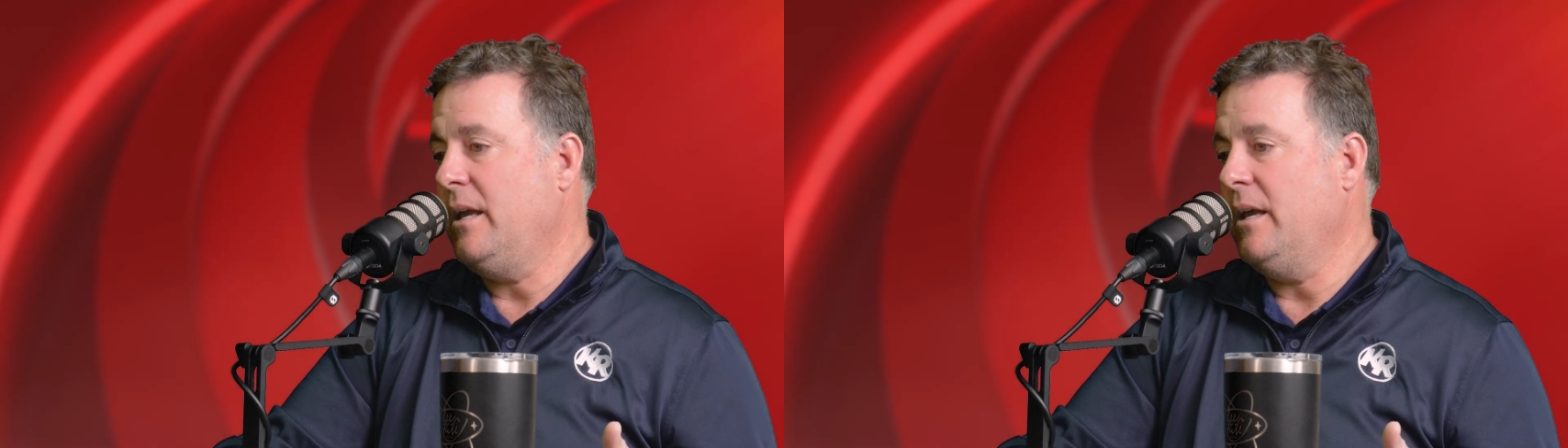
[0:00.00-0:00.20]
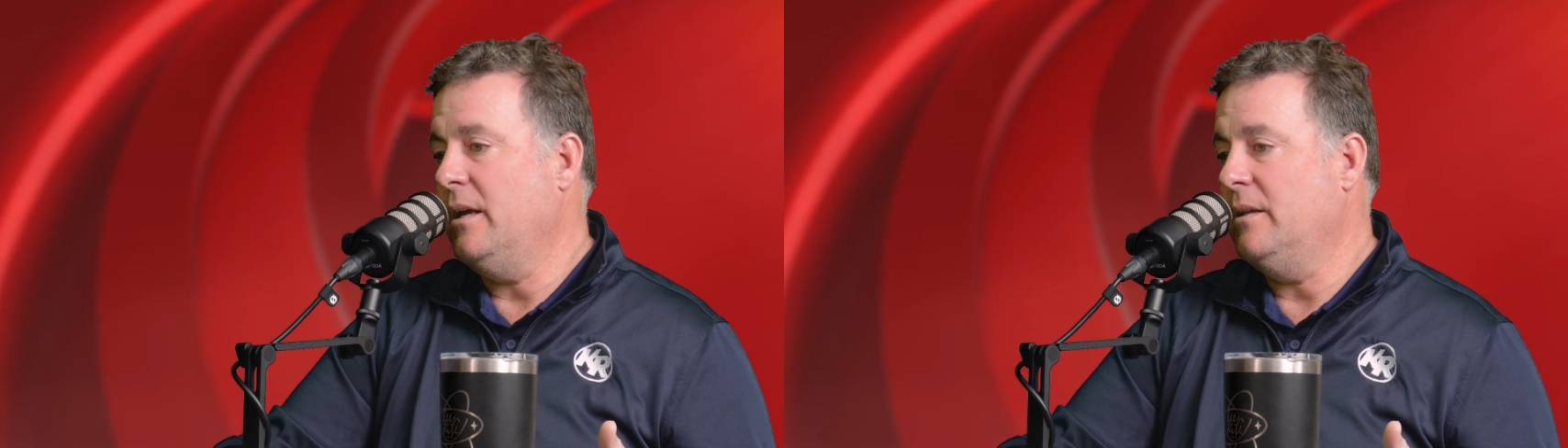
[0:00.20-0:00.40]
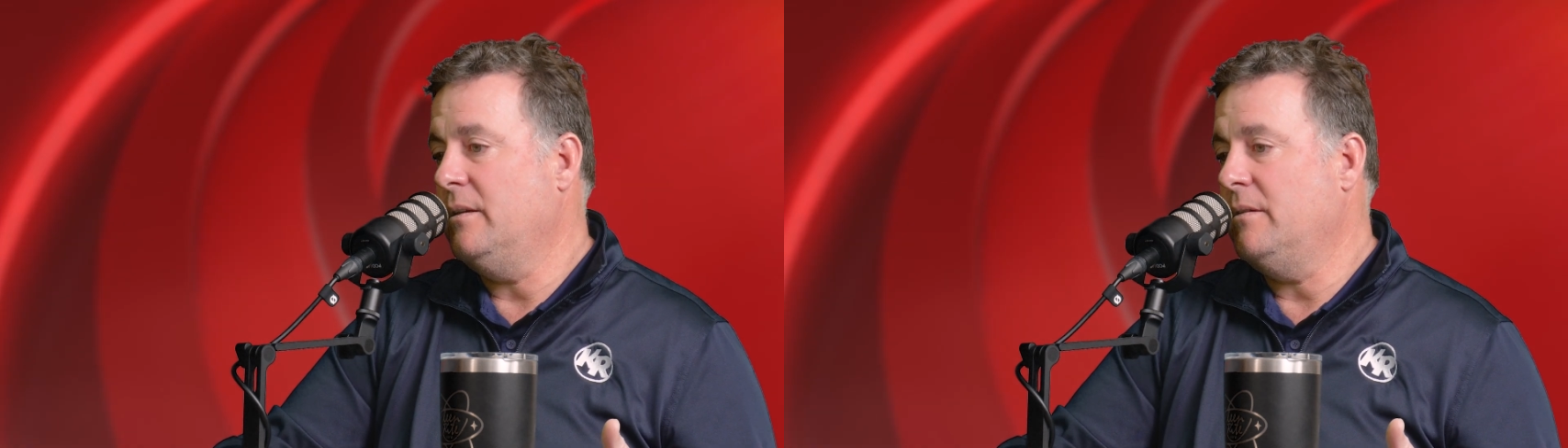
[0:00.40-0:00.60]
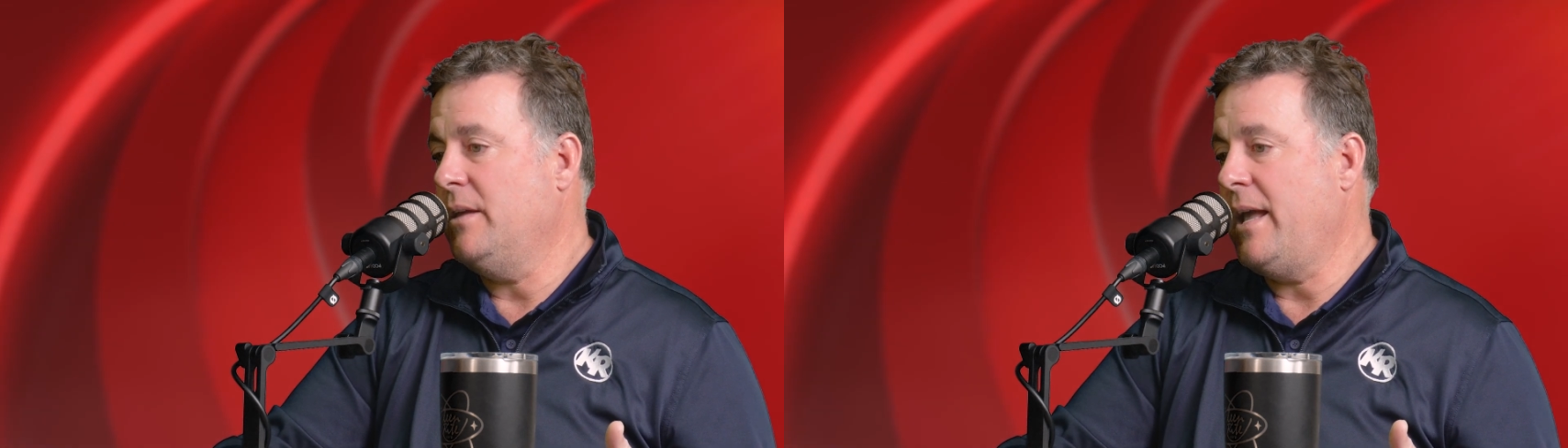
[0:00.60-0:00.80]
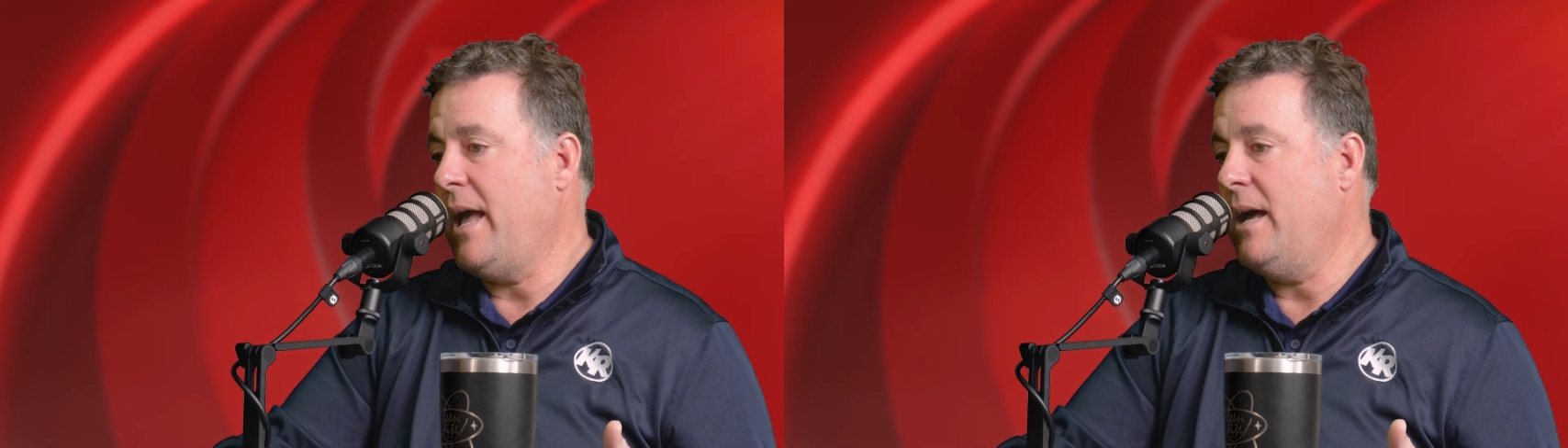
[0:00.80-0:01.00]
and
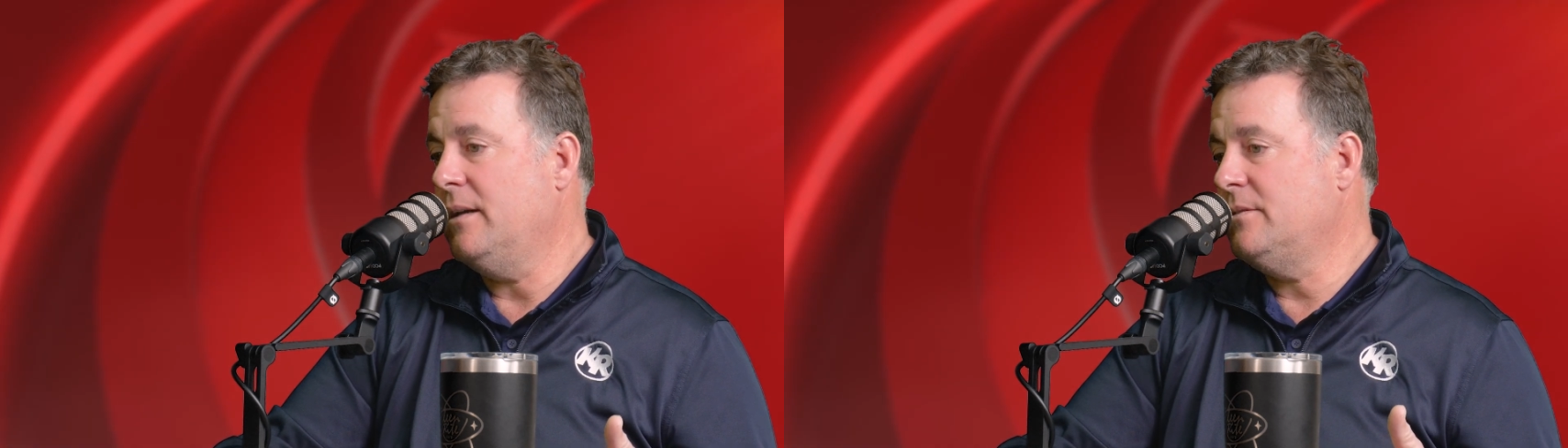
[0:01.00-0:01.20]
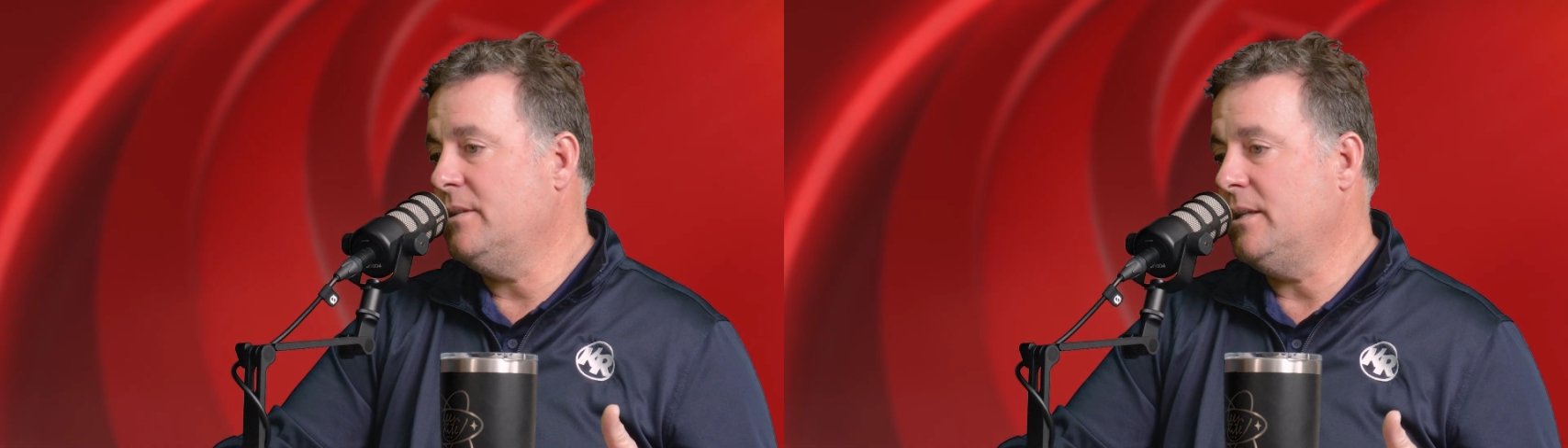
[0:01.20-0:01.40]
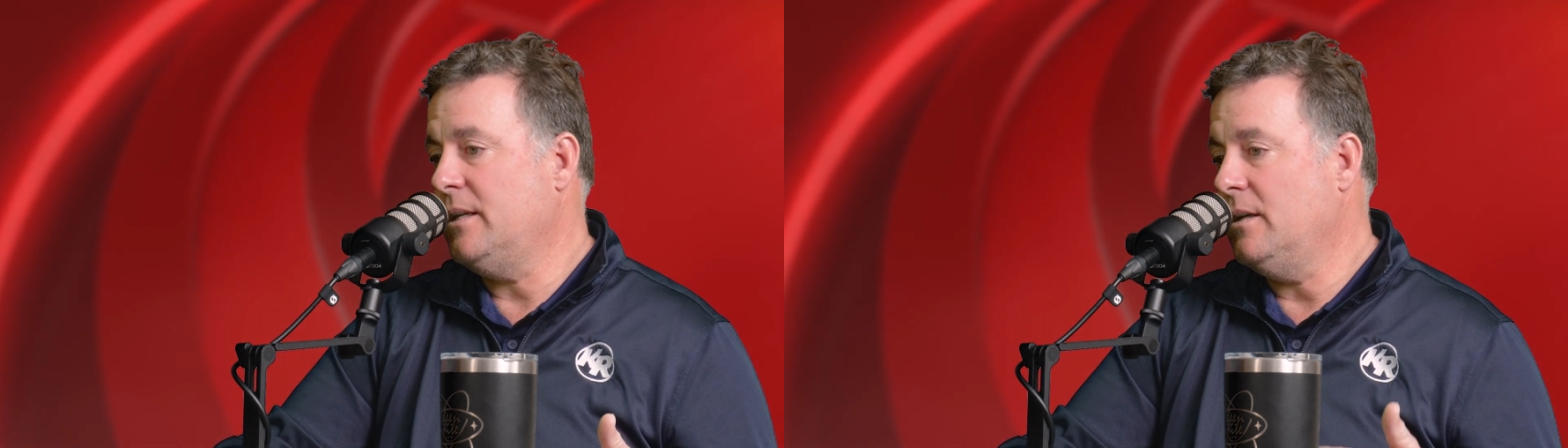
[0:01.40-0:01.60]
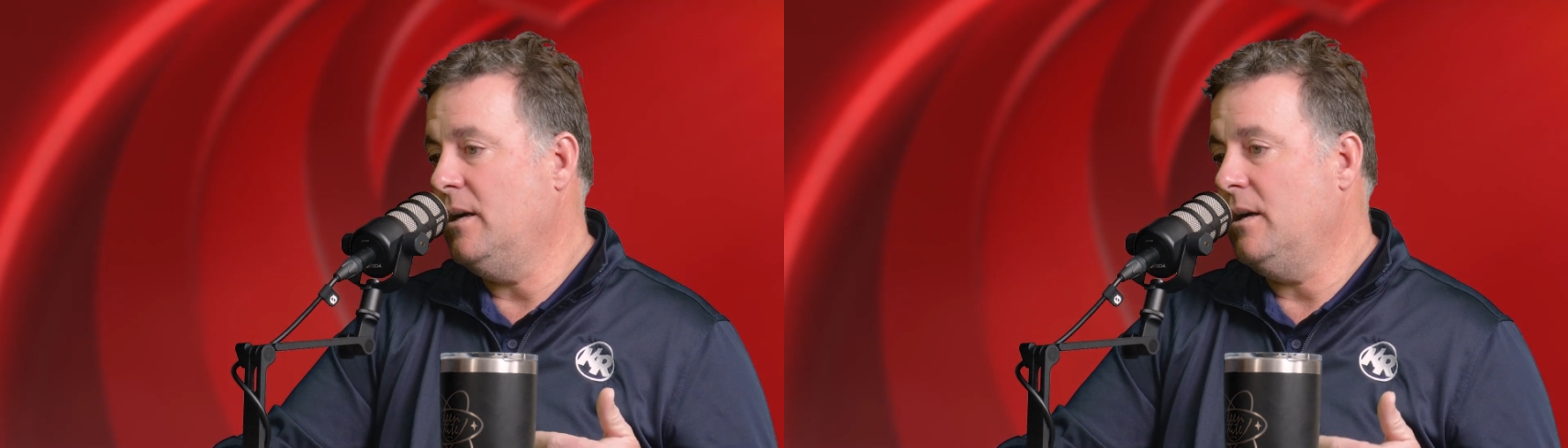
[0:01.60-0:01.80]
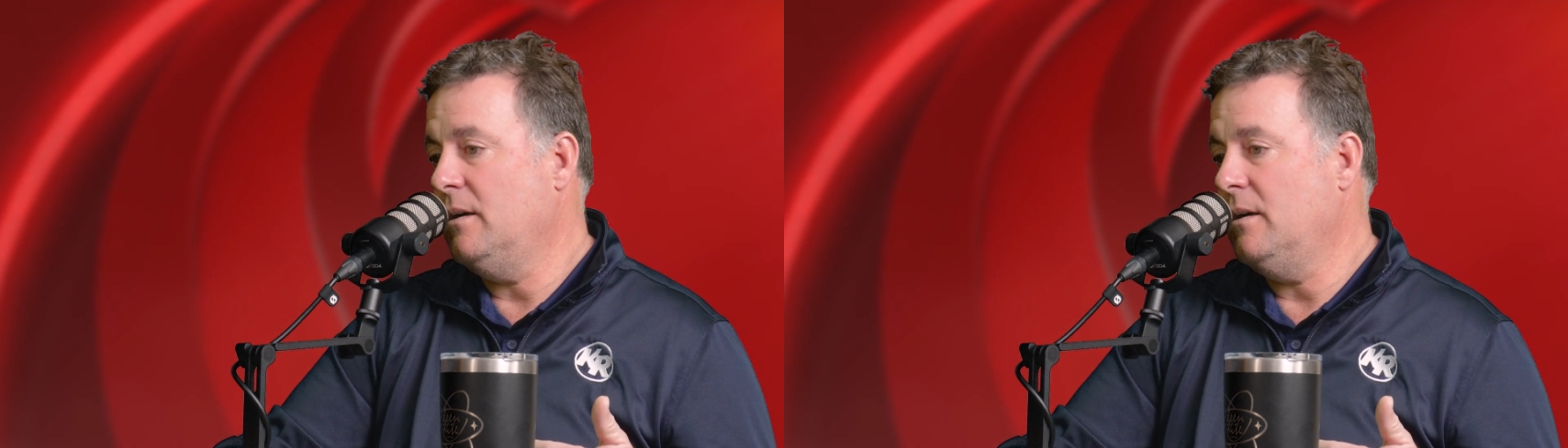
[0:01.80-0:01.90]
they add the